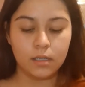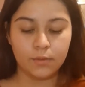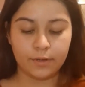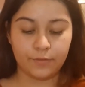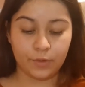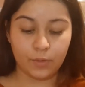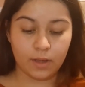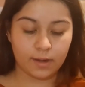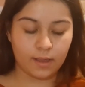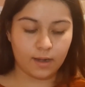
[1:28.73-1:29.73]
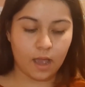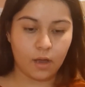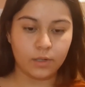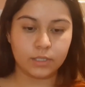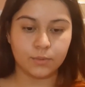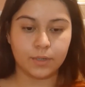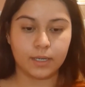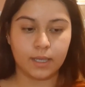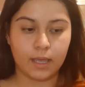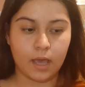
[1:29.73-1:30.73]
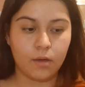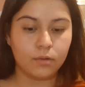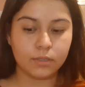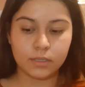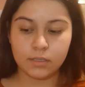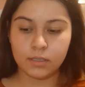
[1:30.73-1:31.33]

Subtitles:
review on it and how it's working out.